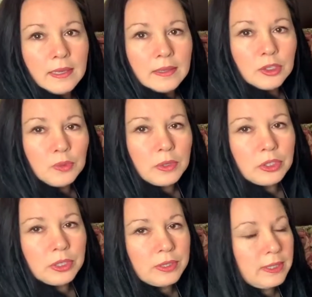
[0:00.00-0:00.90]
This was
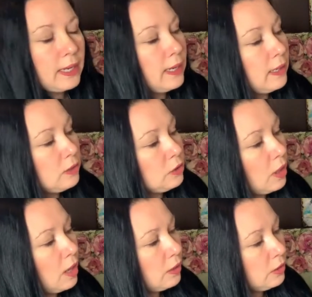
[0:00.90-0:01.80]
just a
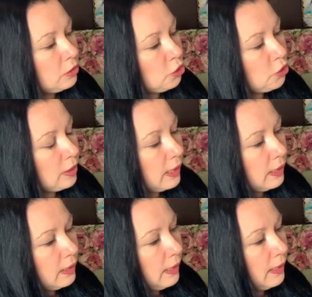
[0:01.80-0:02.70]
Dollar
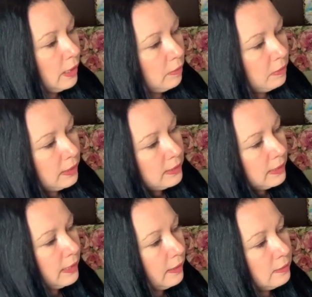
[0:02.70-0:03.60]
Tree um,
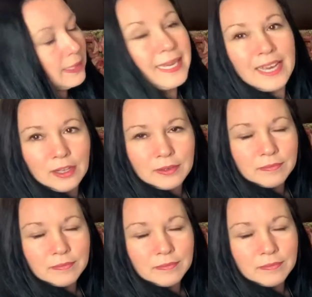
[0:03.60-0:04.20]
decal. Decal?